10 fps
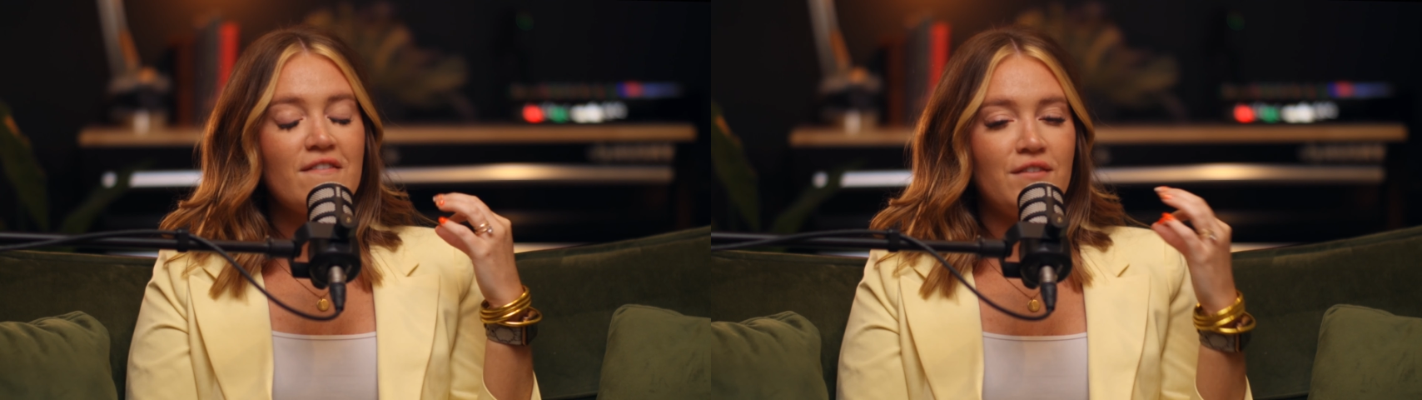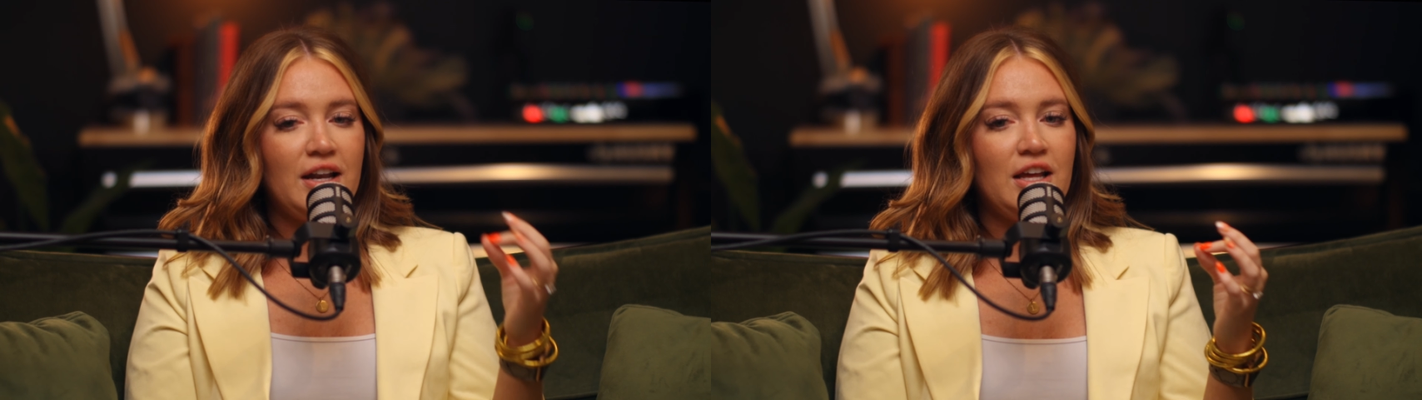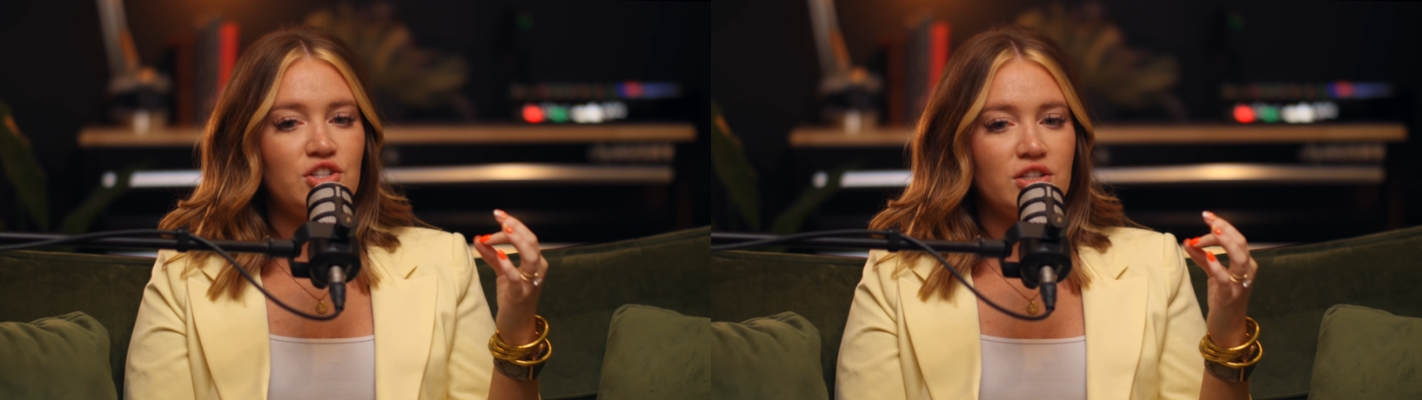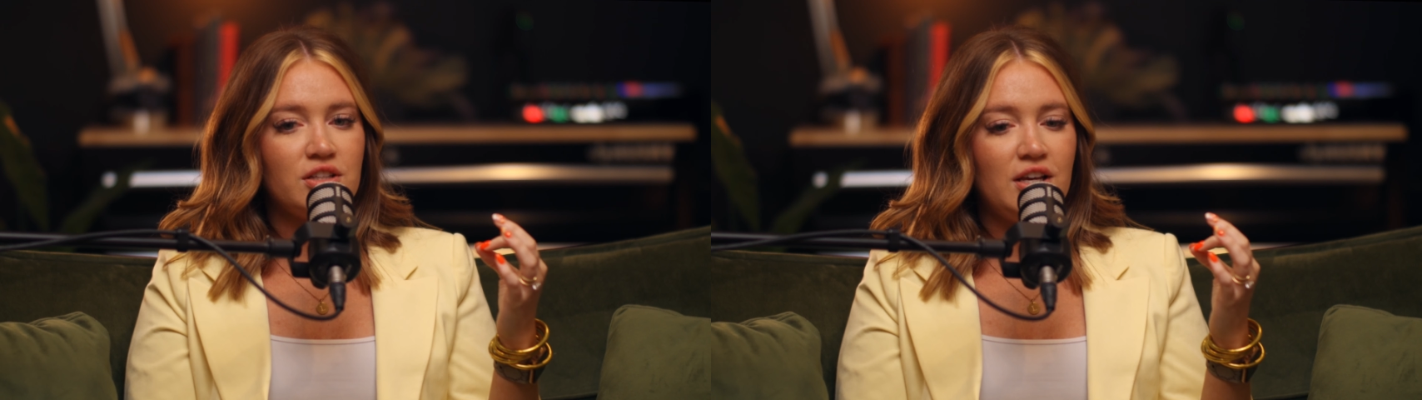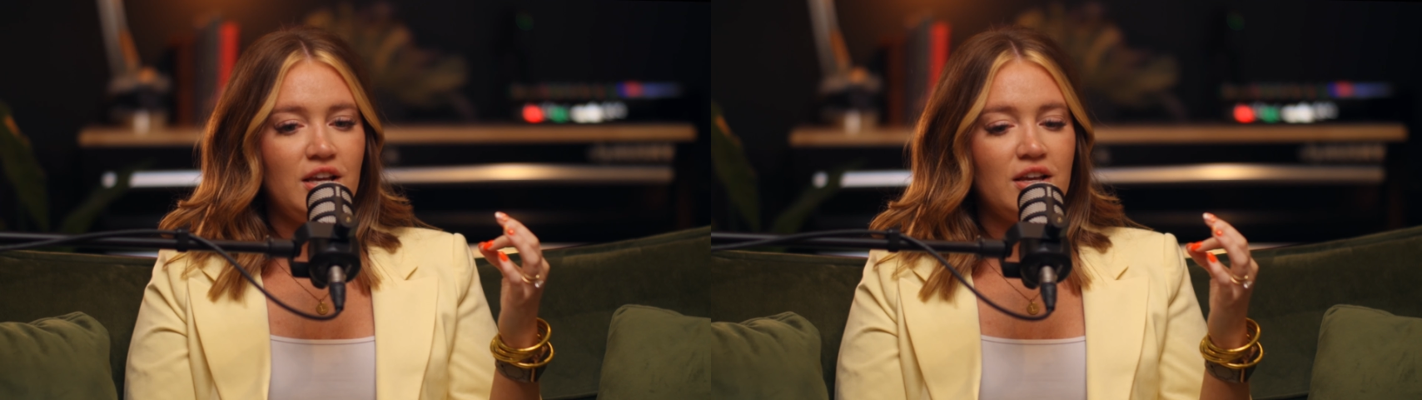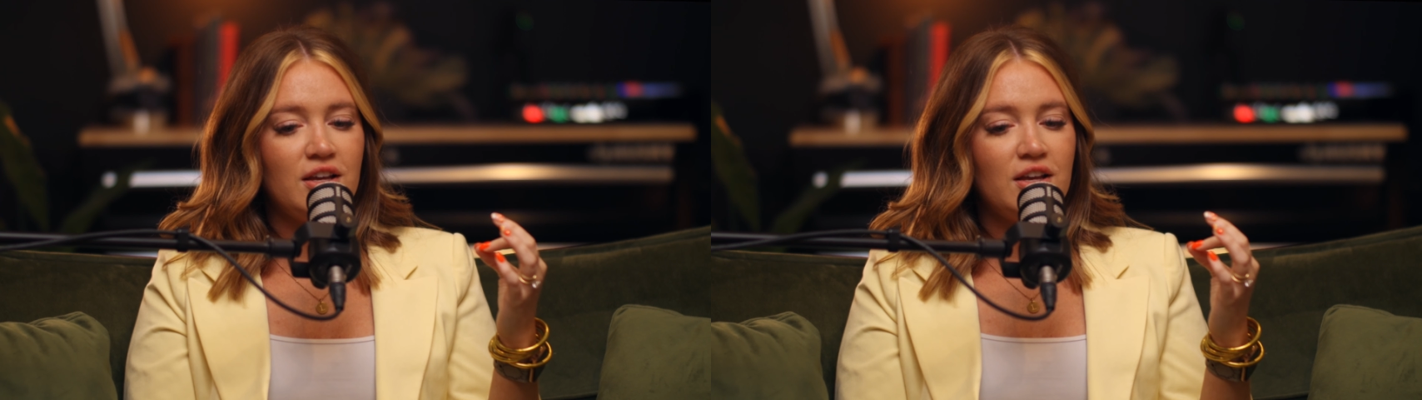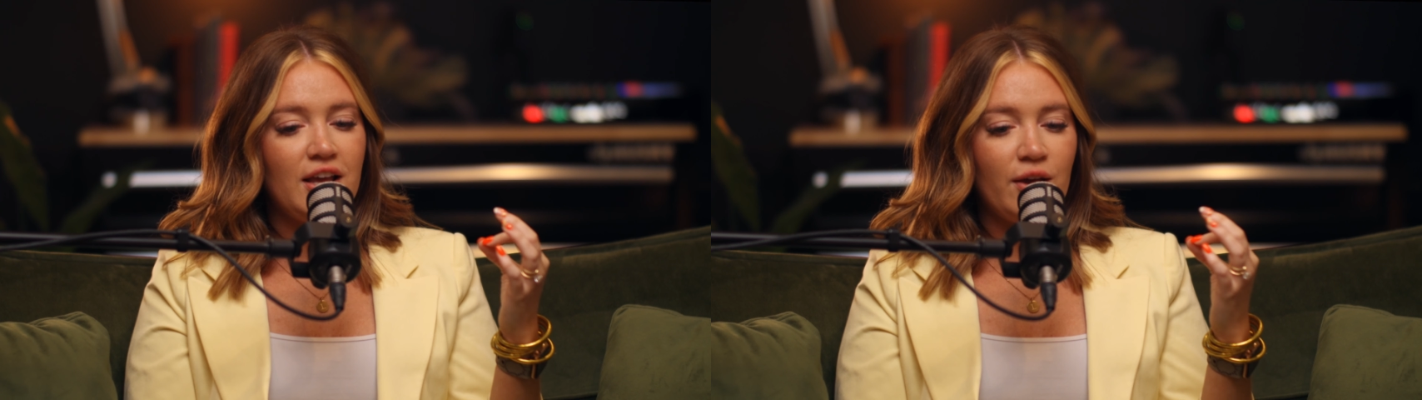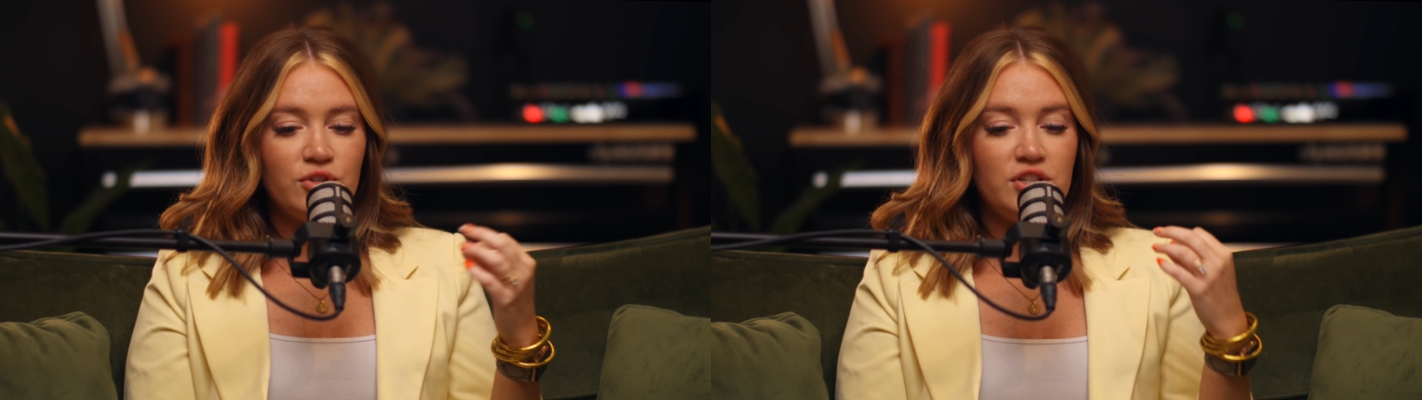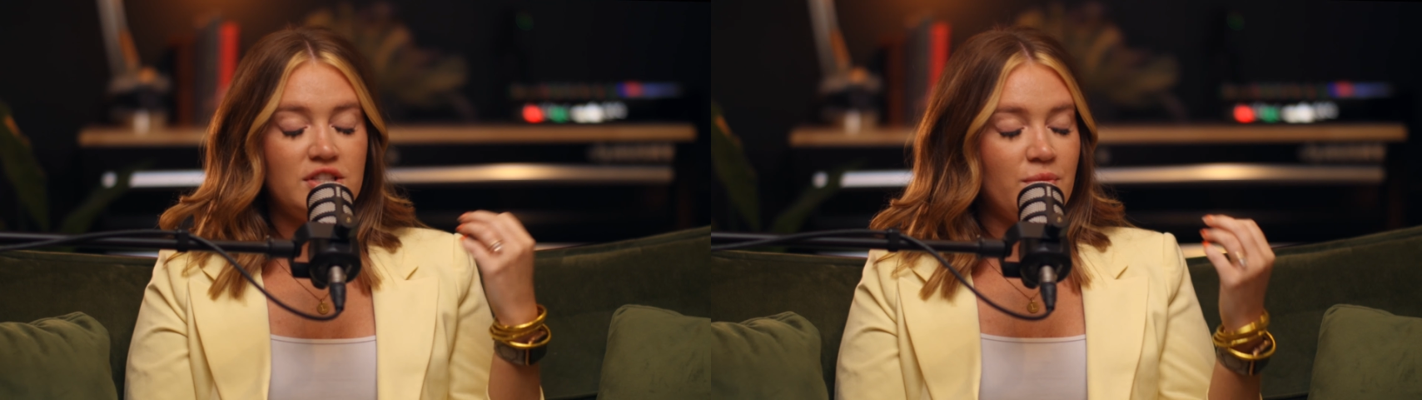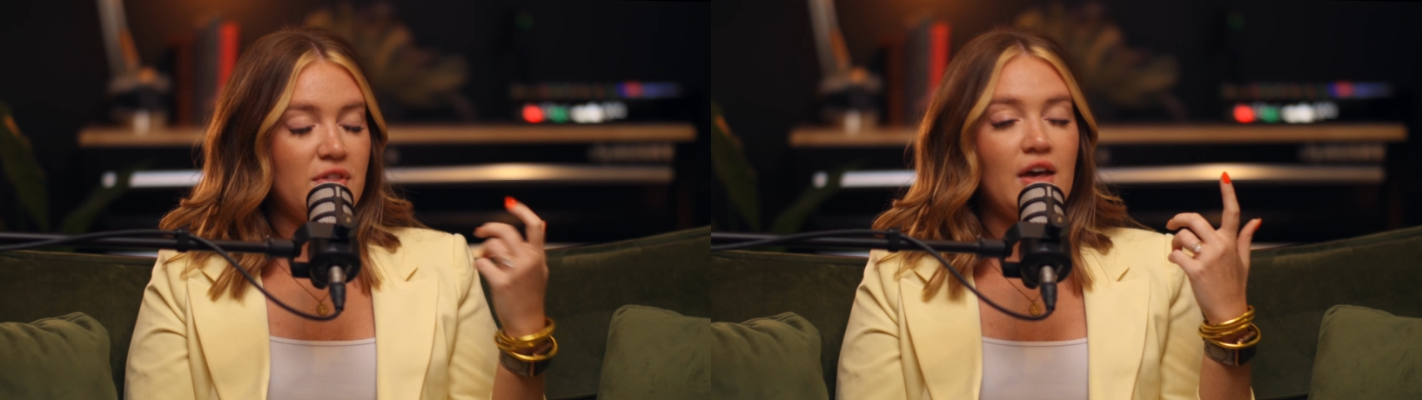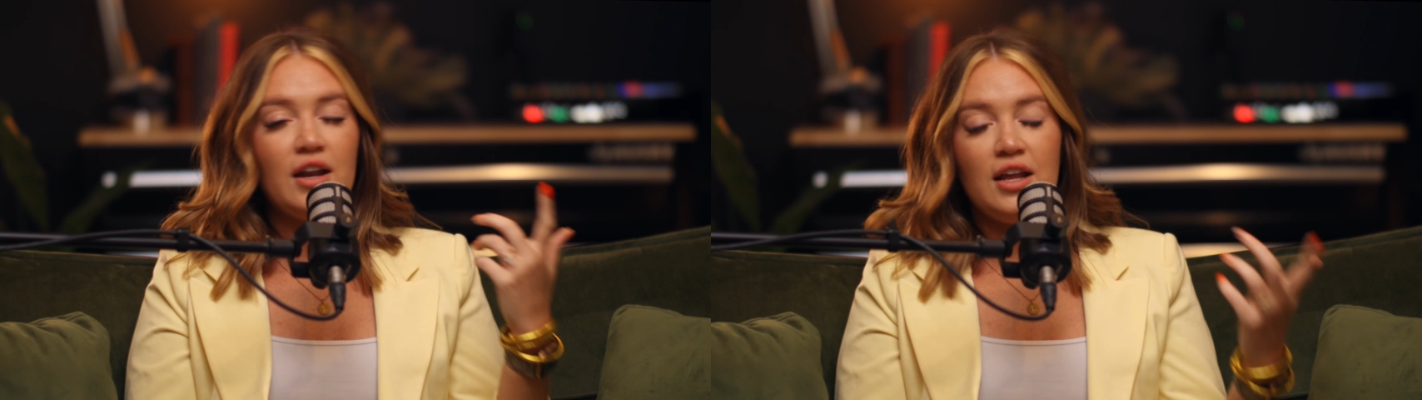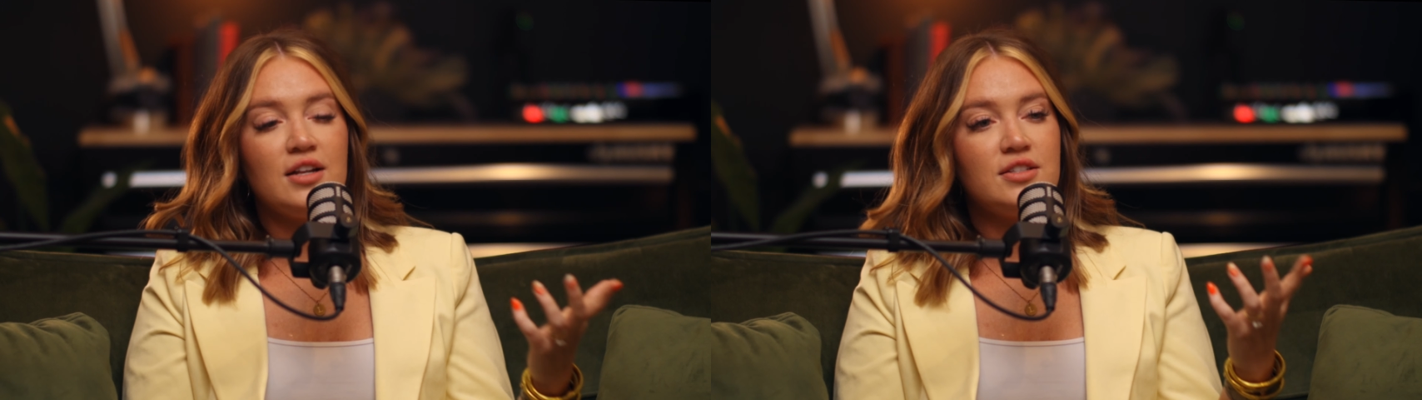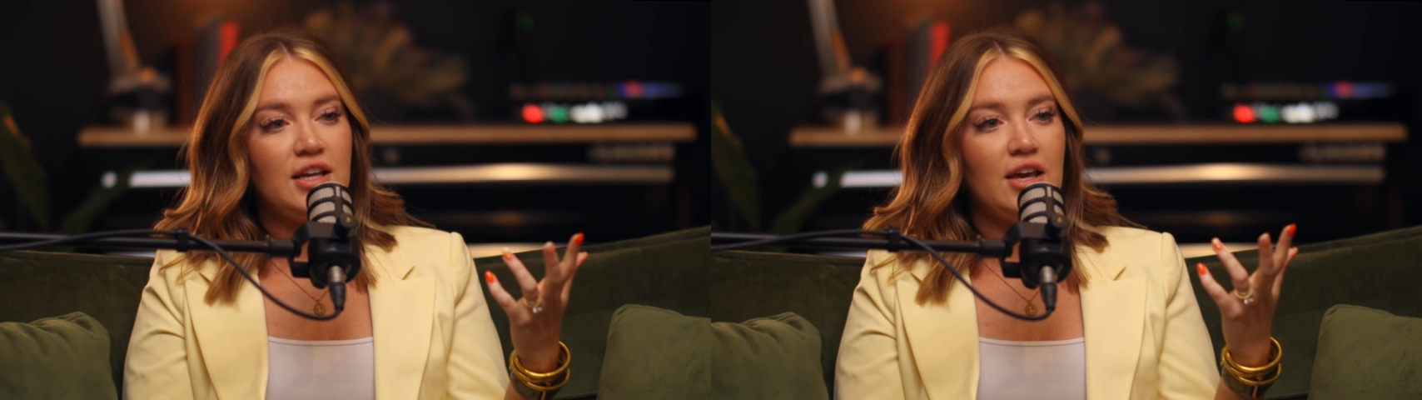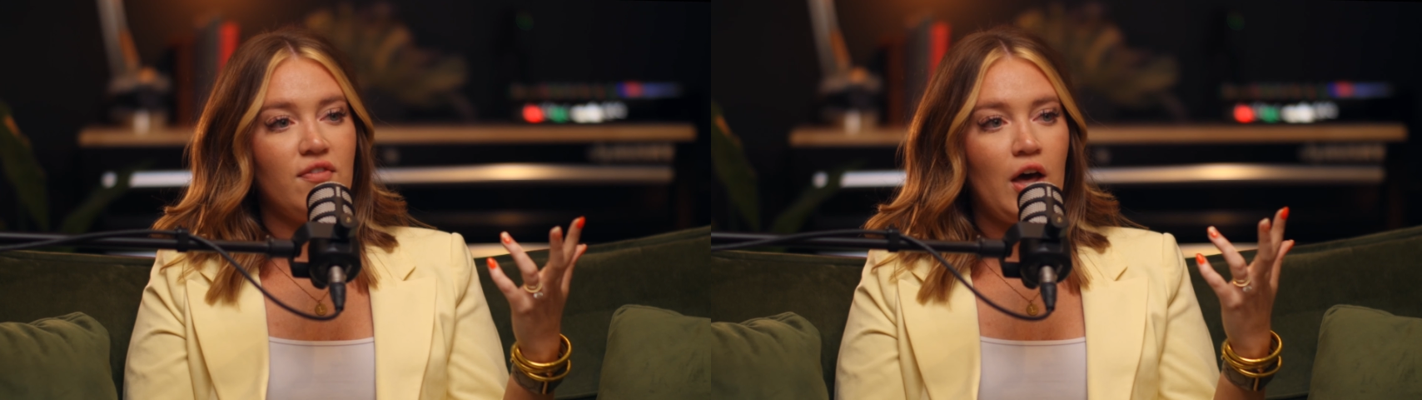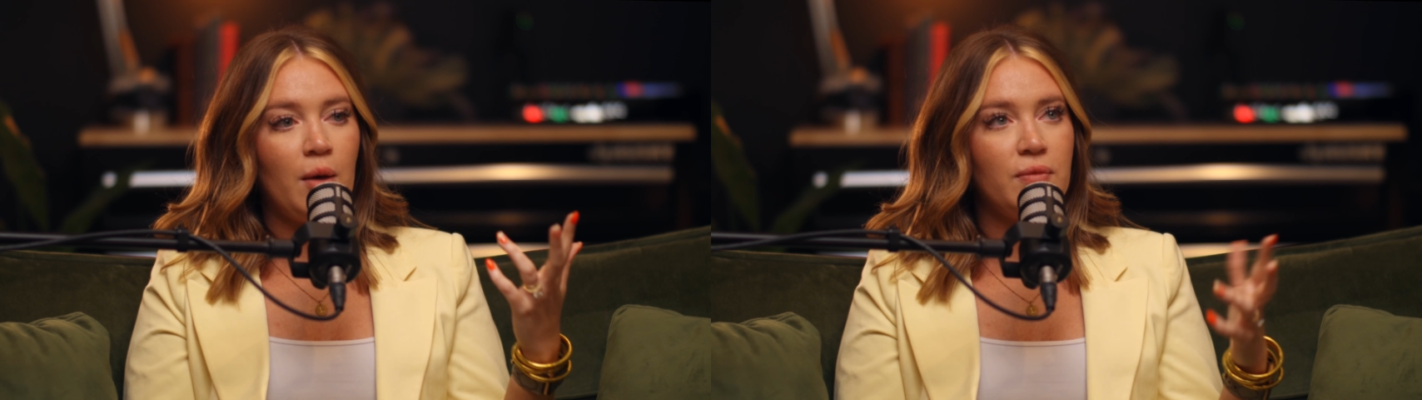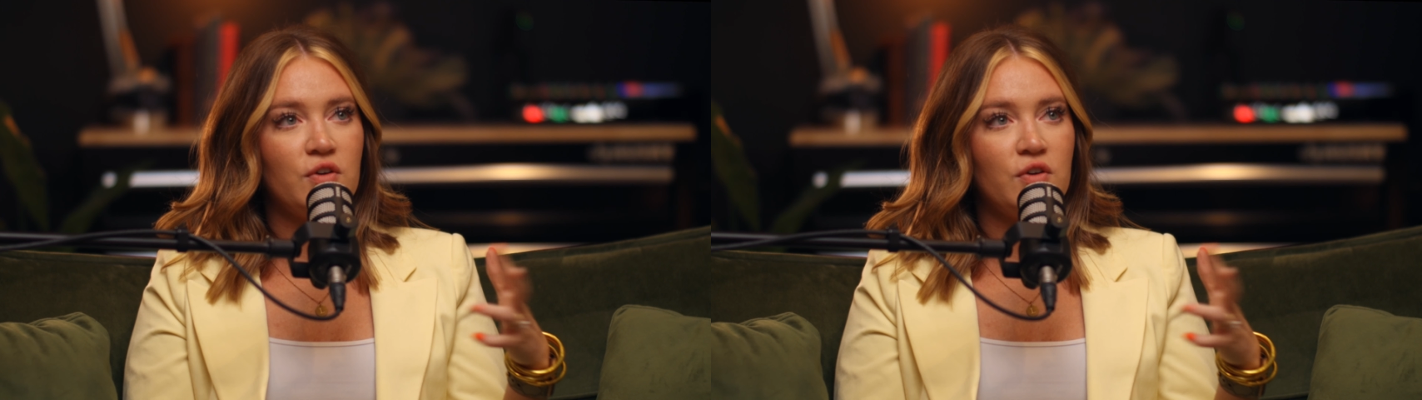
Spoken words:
financially it was just something that I needed to give up.